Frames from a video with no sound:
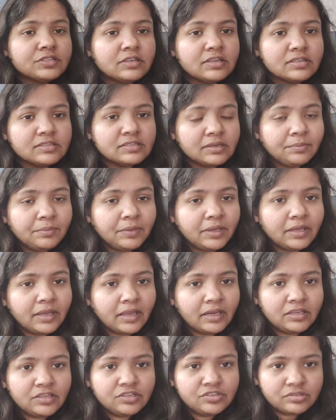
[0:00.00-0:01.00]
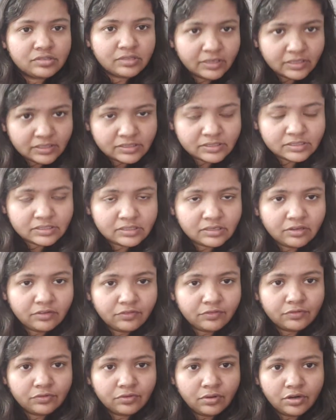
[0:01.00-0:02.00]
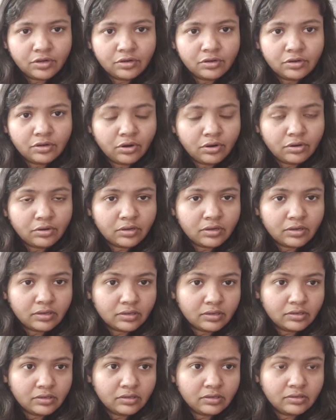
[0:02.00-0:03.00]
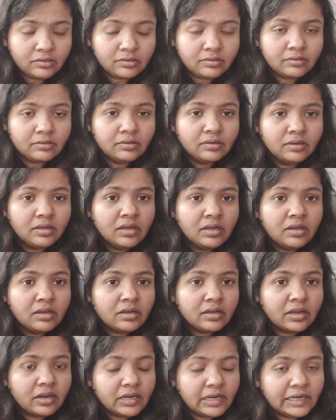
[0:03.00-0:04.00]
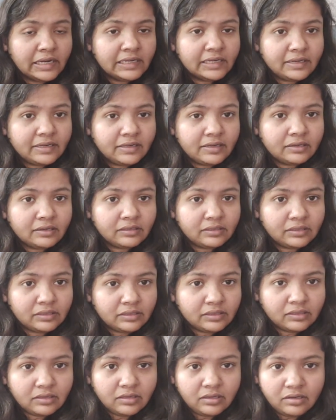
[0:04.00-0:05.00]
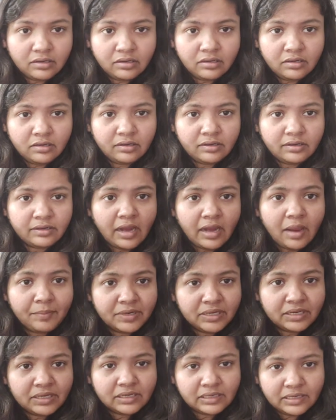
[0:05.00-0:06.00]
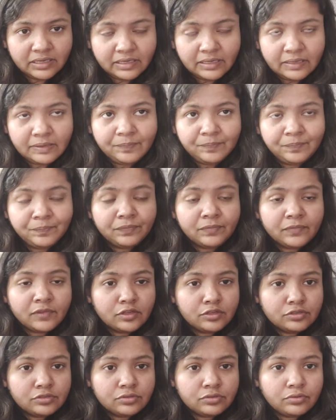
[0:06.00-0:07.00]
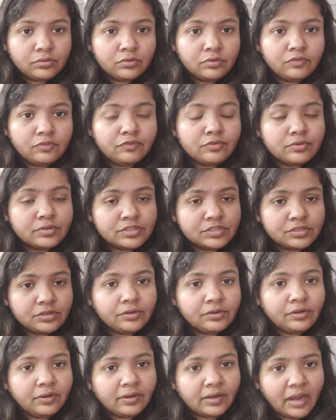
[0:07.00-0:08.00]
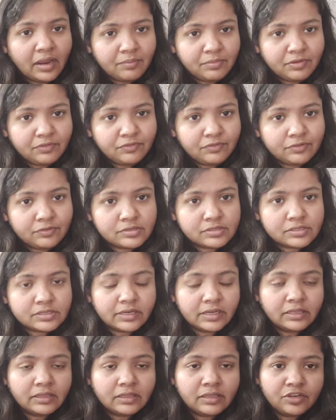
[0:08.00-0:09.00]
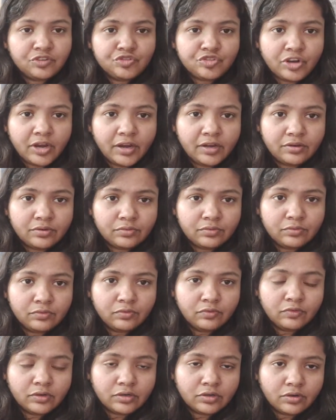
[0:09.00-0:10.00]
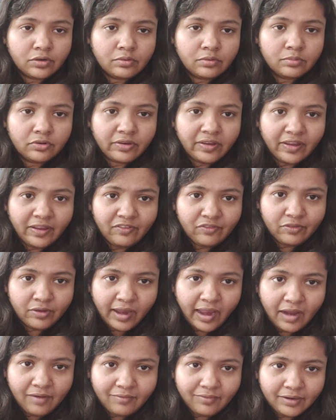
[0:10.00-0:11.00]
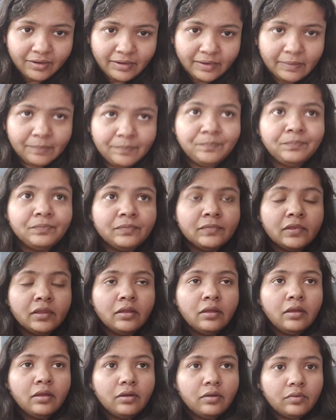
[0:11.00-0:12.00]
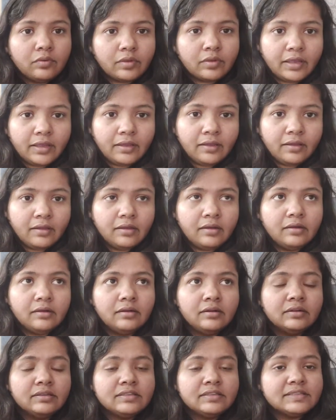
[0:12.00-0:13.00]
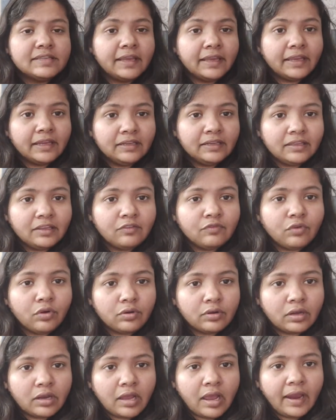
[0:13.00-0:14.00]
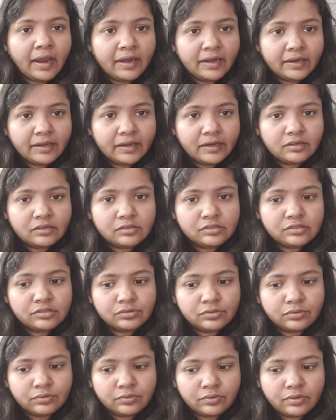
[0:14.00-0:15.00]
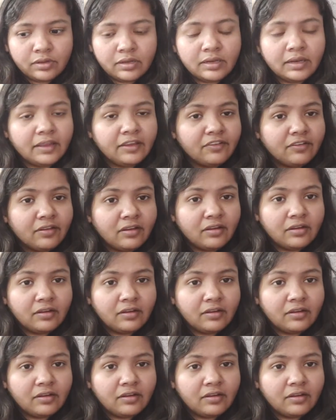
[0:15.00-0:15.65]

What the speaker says: doesn't make any sense if you are not correct grammatically. So focus on your grammar first and then try to work on vocabulary. Okay. The second thing what I did, so like